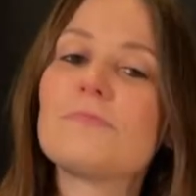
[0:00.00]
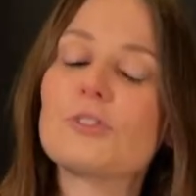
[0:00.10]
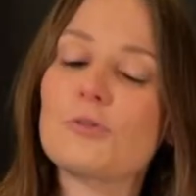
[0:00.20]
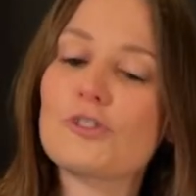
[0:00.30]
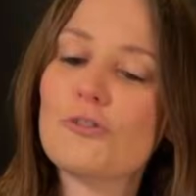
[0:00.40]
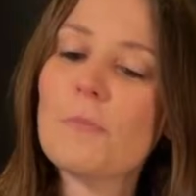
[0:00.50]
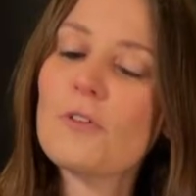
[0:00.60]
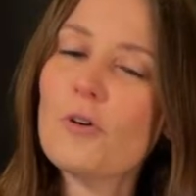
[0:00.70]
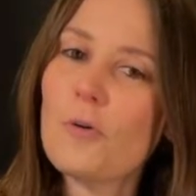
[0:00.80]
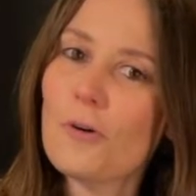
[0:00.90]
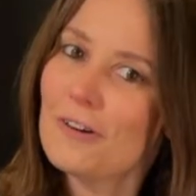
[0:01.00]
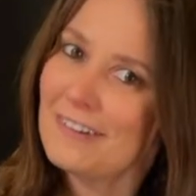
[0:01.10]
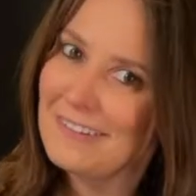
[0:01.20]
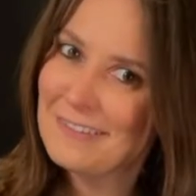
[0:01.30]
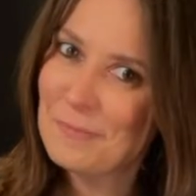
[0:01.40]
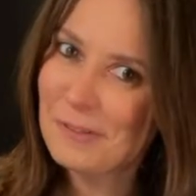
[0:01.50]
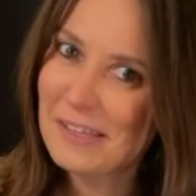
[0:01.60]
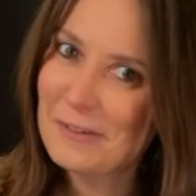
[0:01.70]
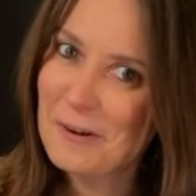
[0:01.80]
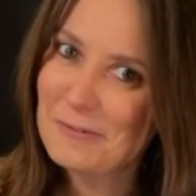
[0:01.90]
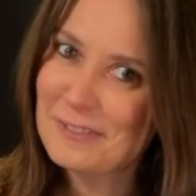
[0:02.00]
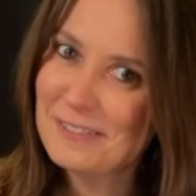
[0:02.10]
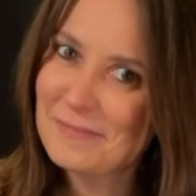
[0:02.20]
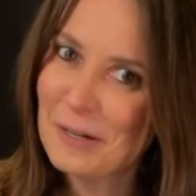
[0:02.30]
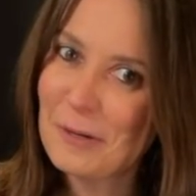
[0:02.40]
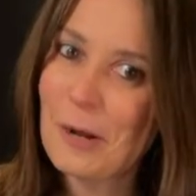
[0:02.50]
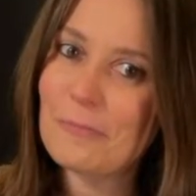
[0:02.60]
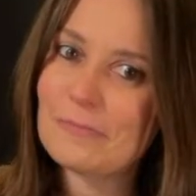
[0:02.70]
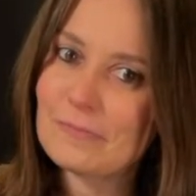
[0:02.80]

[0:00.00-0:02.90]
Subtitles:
So strum the chord, then play the notes. Here we go.